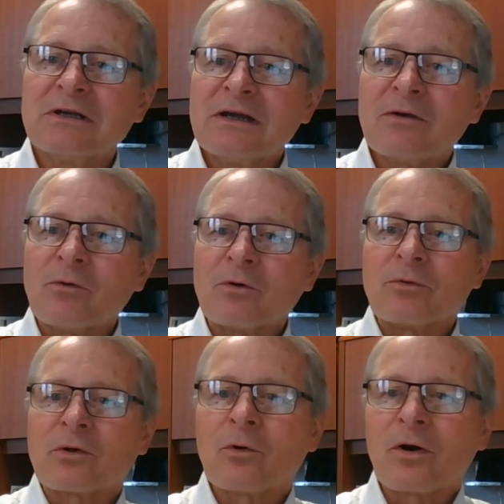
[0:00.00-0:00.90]
we're
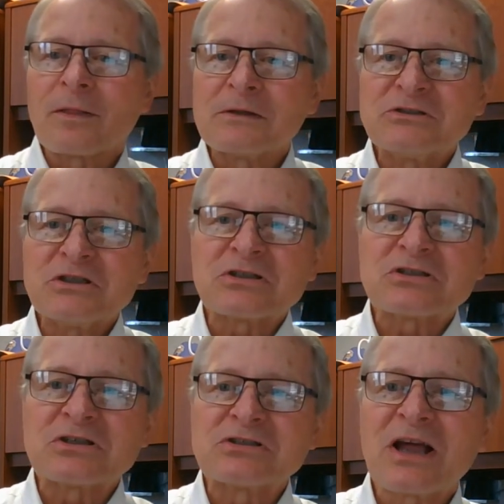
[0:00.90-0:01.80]
recorded that Jesus
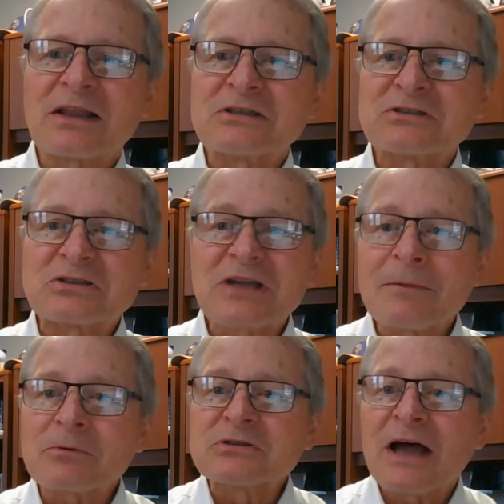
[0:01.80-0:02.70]
is telling his
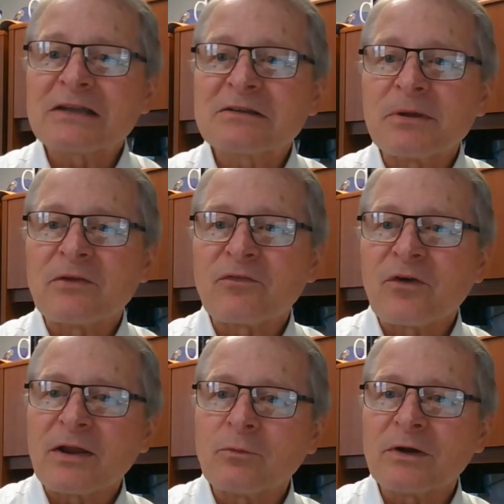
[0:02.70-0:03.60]
disciples not to be
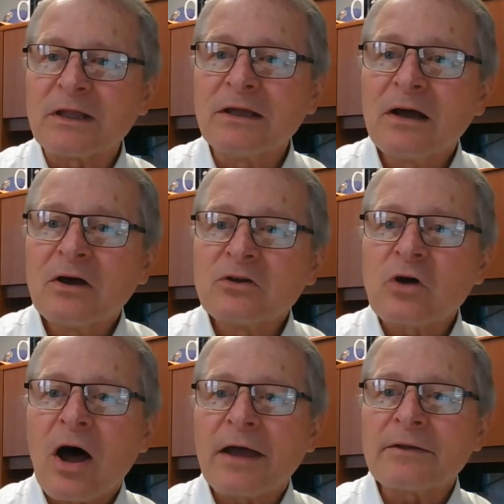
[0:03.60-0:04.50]
afraid when he taught